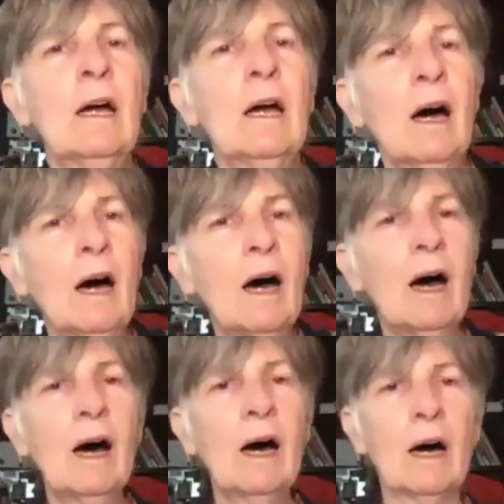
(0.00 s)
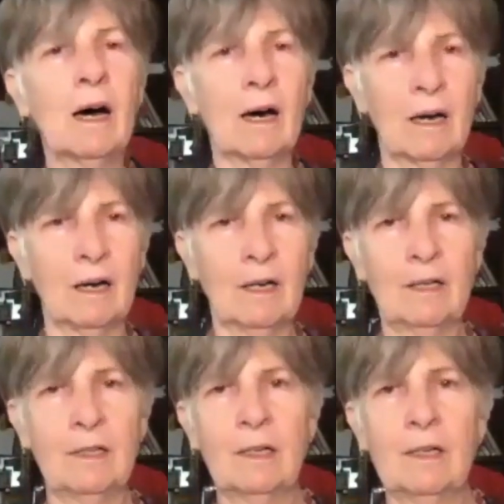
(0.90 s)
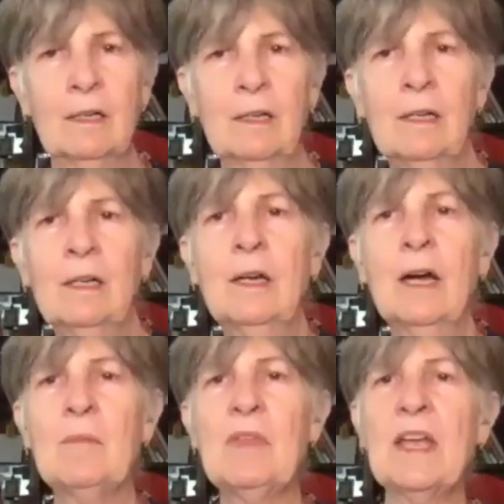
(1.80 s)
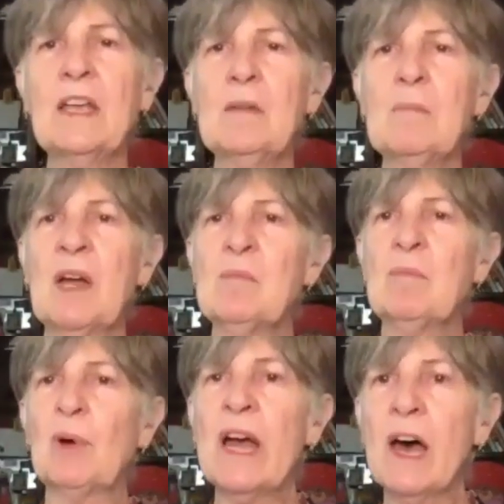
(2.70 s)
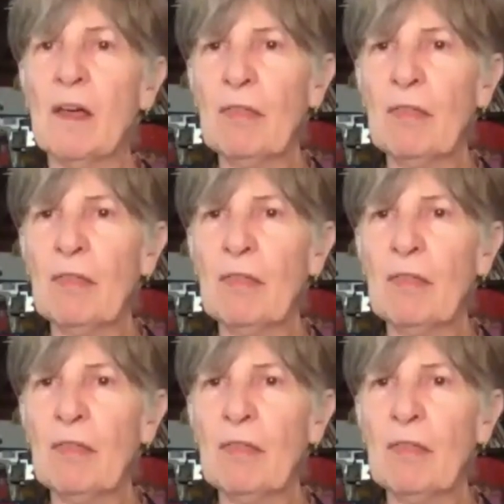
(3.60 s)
Ah, I'm thanking my breath